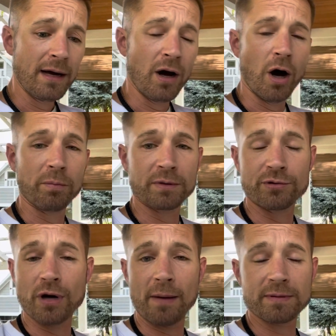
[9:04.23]
hope to
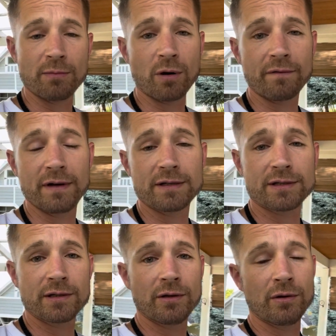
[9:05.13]
drop some more vids
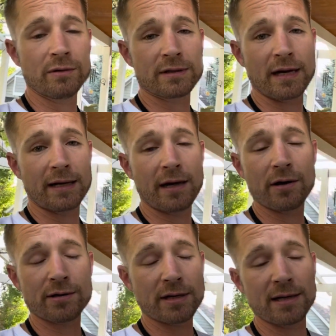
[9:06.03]
soon. Take
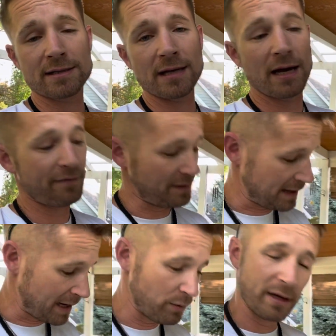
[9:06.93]
care, stay safe, and
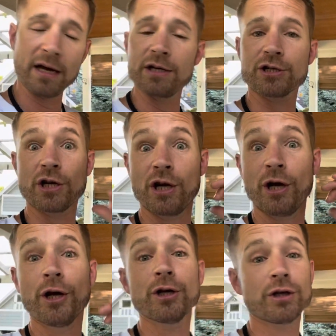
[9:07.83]
I will catch
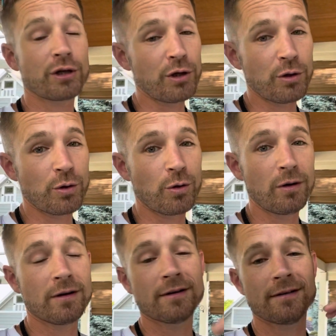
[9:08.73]
you
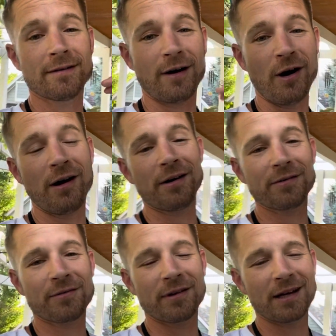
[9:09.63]

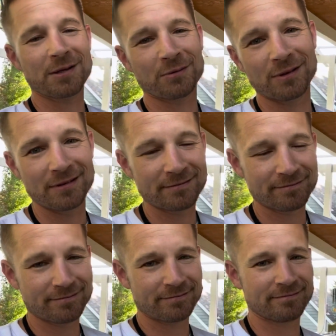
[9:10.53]
on the next one.
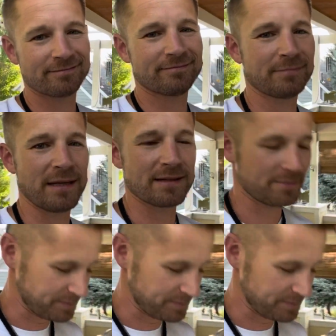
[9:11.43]
Peace.